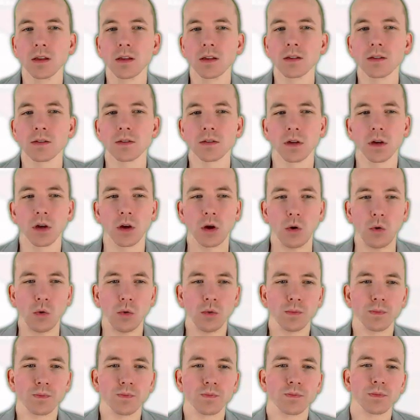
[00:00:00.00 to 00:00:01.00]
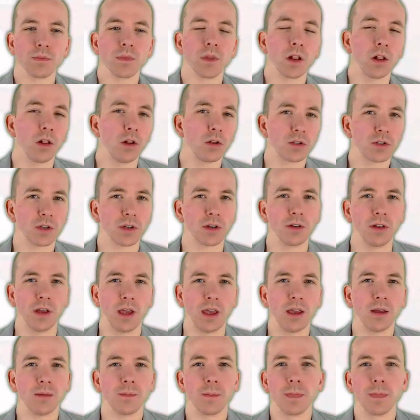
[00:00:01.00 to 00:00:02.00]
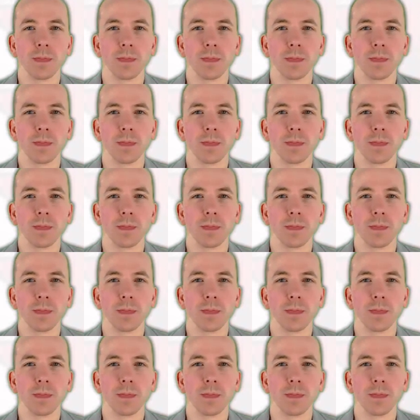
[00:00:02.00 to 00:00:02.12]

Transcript: So logically,